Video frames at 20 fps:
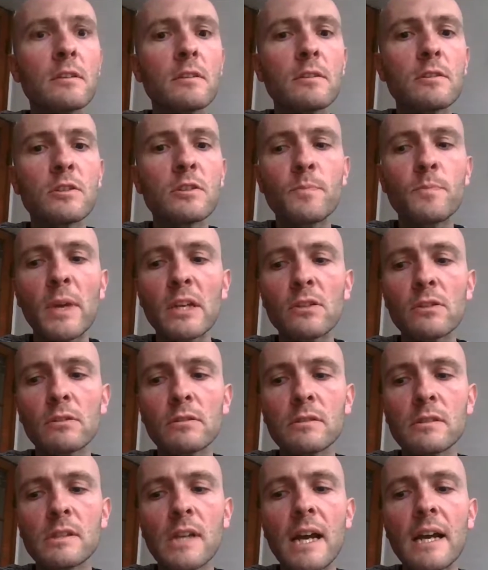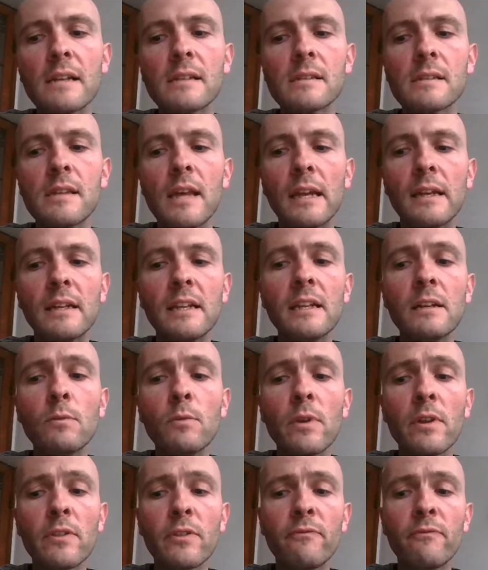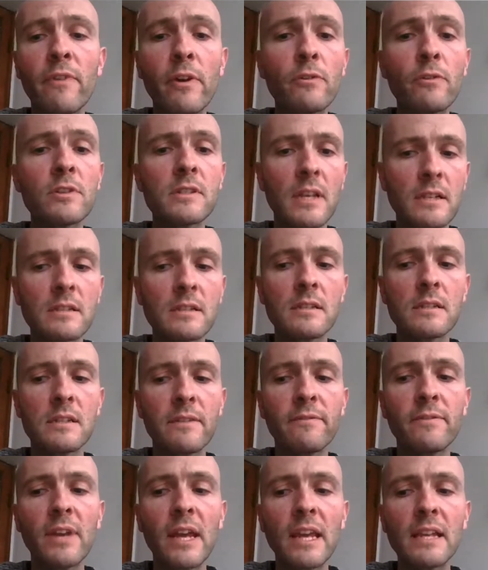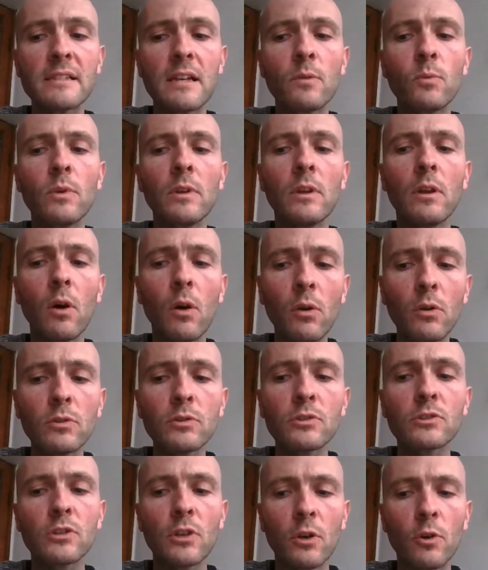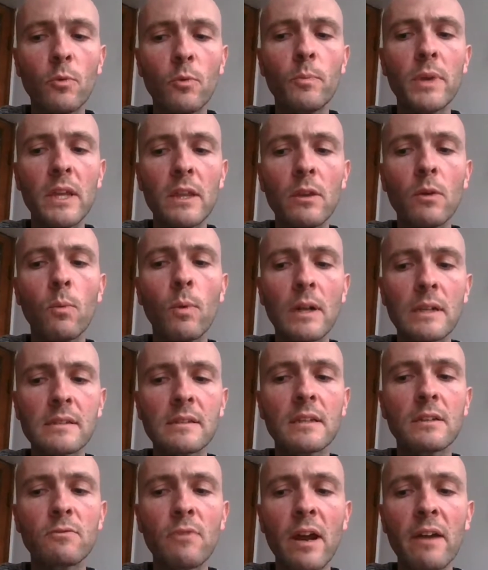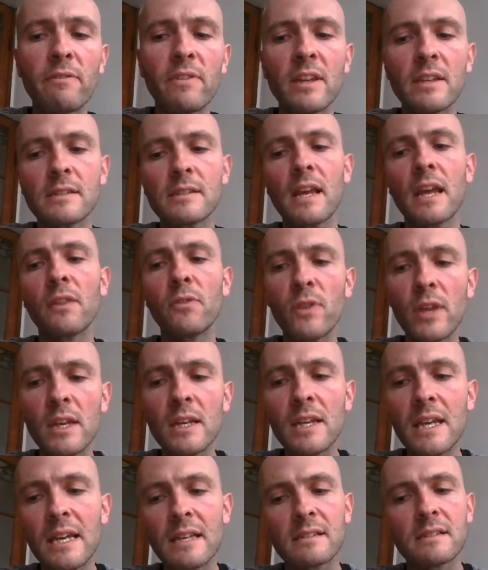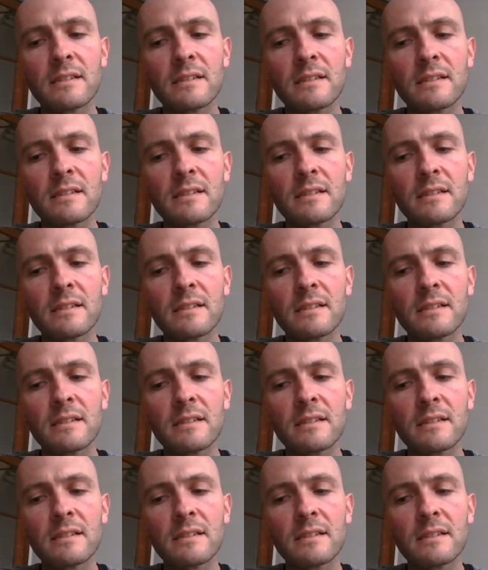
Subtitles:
special sites that deal with very sensitive data will also be the ones that drive this. And then yes,